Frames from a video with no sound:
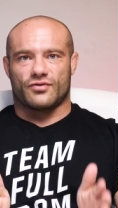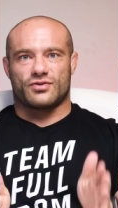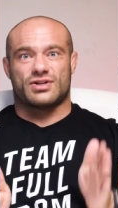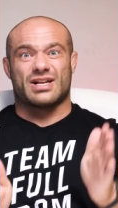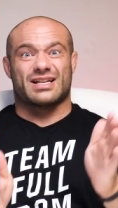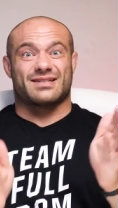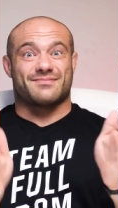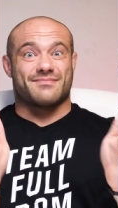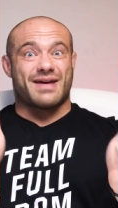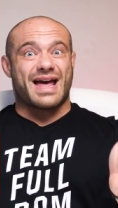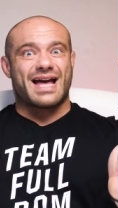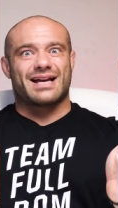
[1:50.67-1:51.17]
You
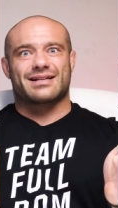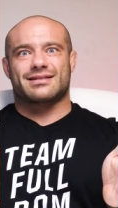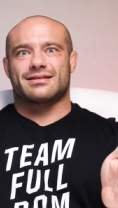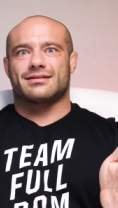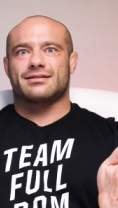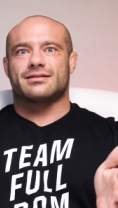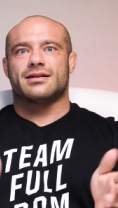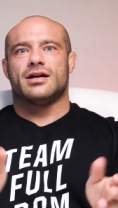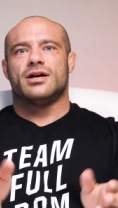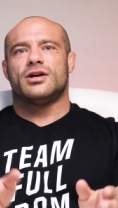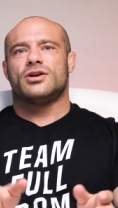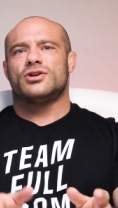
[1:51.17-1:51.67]
test
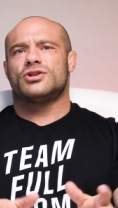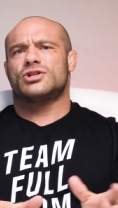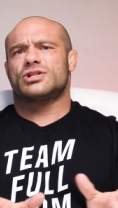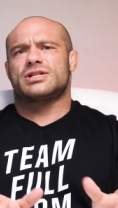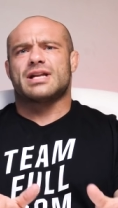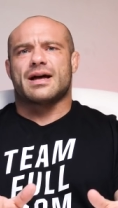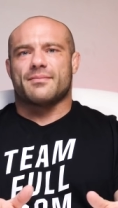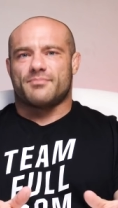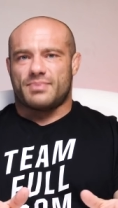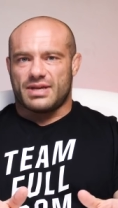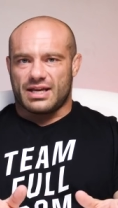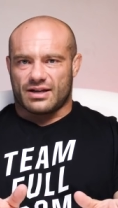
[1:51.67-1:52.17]
maxes, you're just
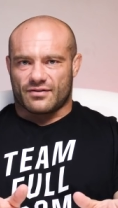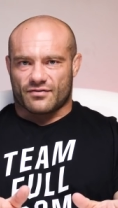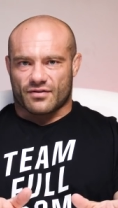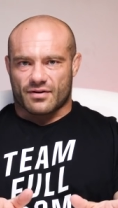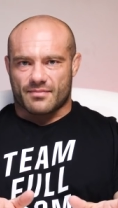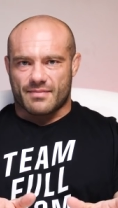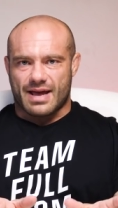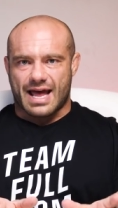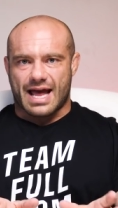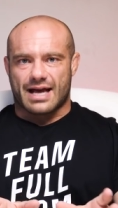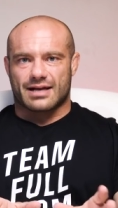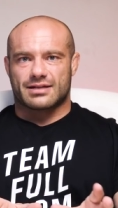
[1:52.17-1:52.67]
not peaked for
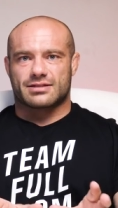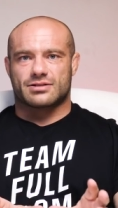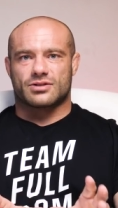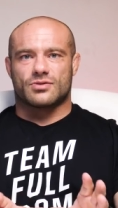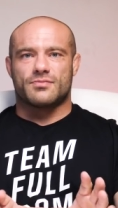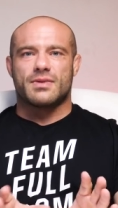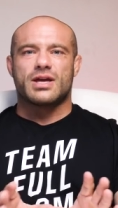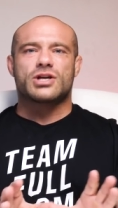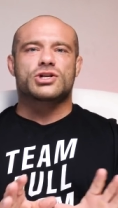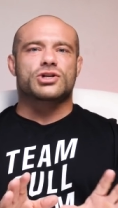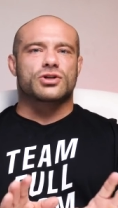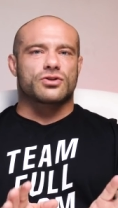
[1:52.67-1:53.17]
a max. So
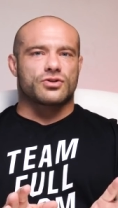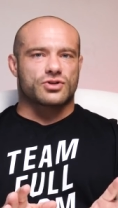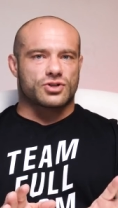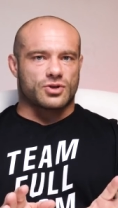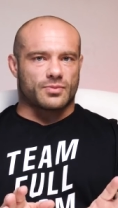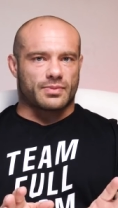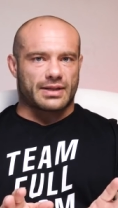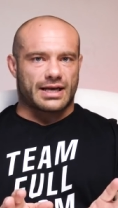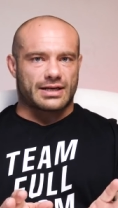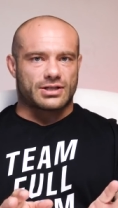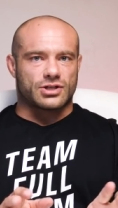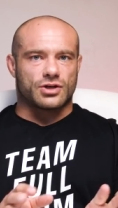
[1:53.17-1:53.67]
make sure there's
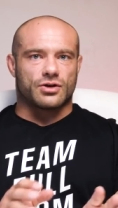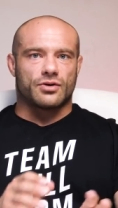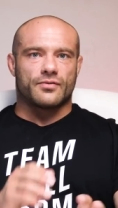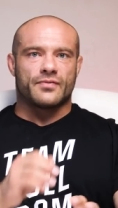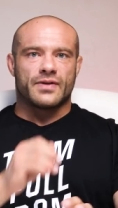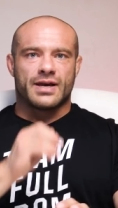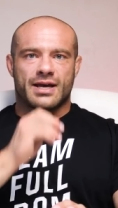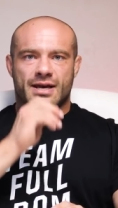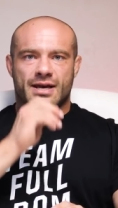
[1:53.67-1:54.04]
a plateau.